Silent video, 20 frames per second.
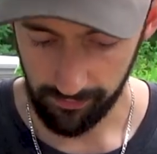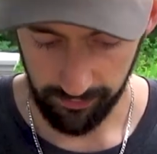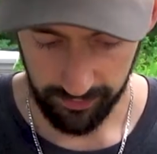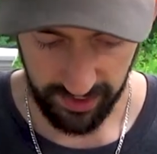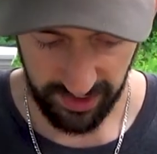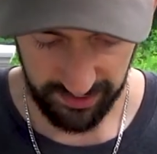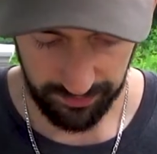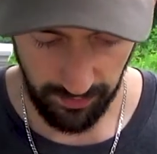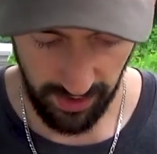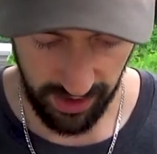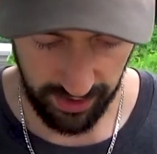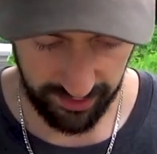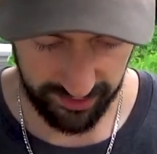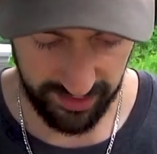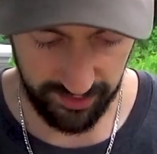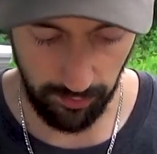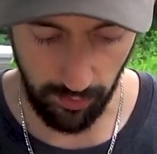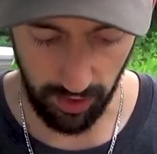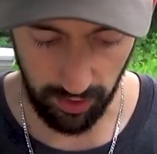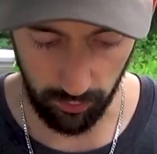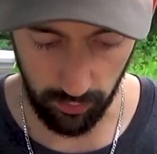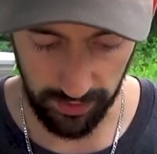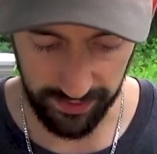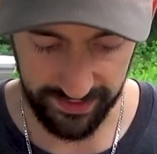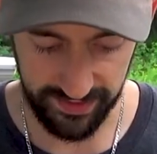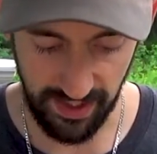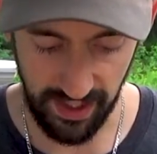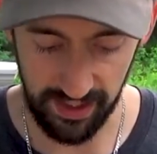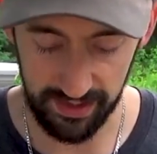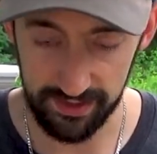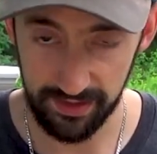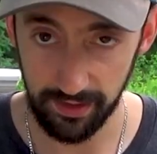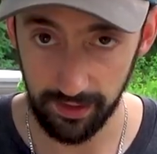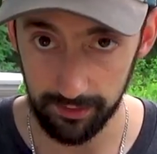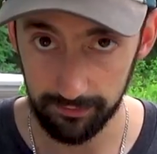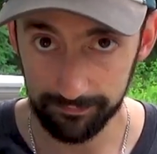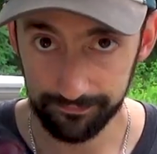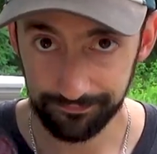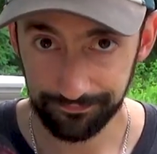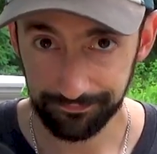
Just my smart wool socks here.